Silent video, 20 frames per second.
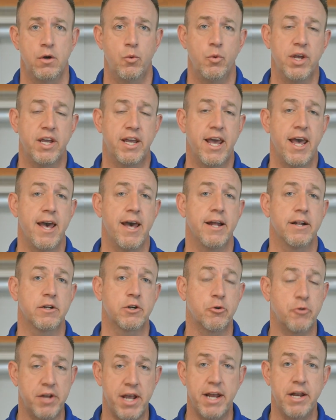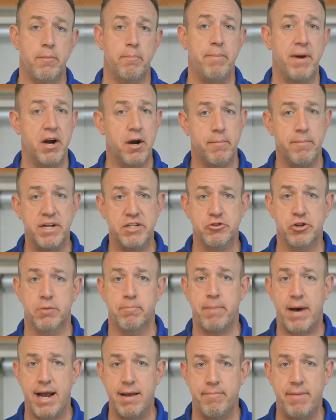We can create a
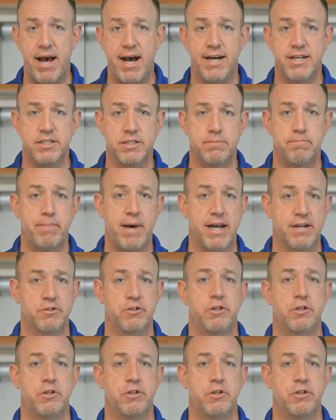barometric bypass back